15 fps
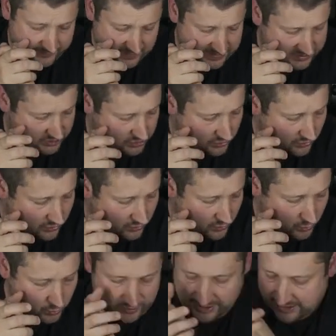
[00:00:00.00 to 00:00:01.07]

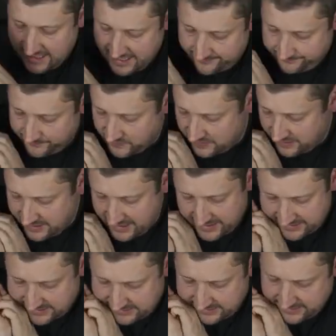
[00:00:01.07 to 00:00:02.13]
So yeah,
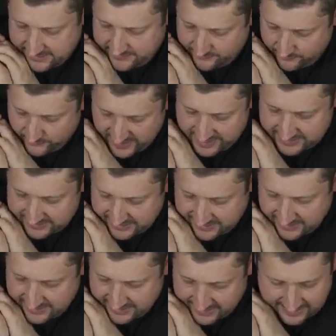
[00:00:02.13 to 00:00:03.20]
that's
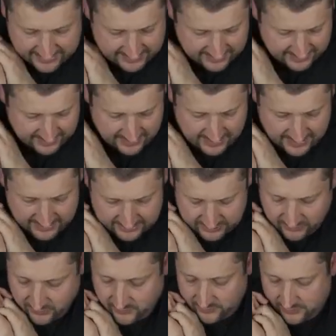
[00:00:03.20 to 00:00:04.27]
basically it.
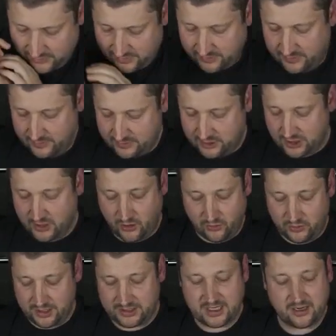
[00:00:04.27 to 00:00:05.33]
So the
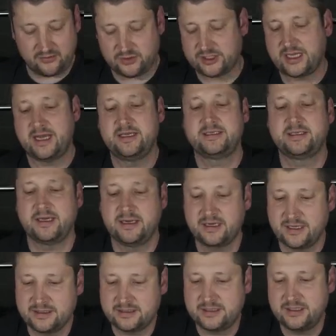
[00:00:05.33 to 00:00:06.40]
only downsides I
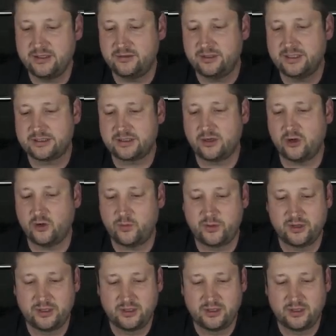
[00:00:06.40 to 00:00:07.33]
can see on this scope,